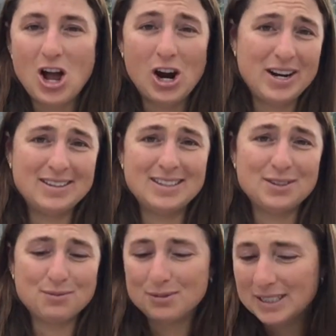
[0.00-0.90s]
All right,
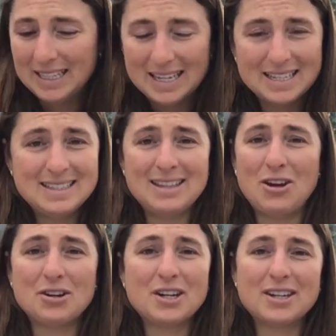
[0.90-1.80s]
this really is
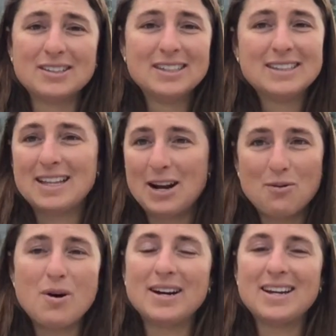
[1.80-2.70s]
longer than
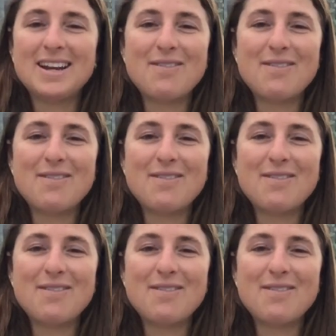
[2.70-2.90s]
I wanted.